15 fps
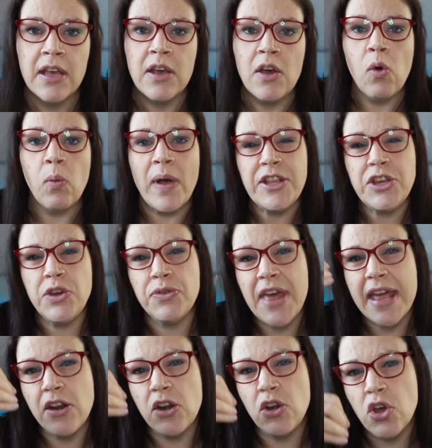When you
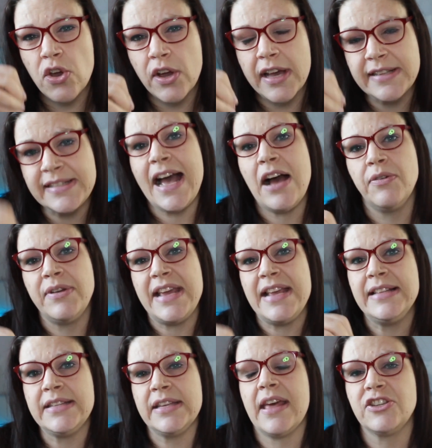then look down
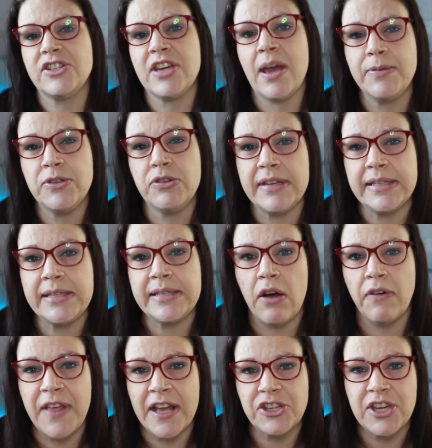into that chapter itself,
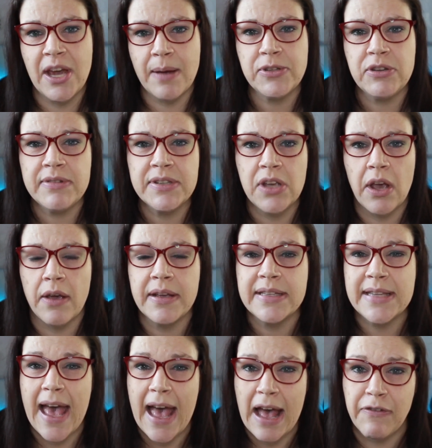that chapter is going to
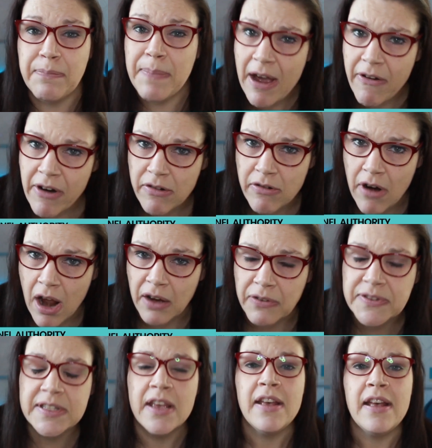have paragraphs,
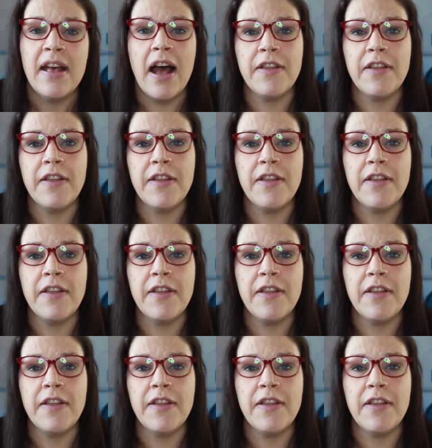and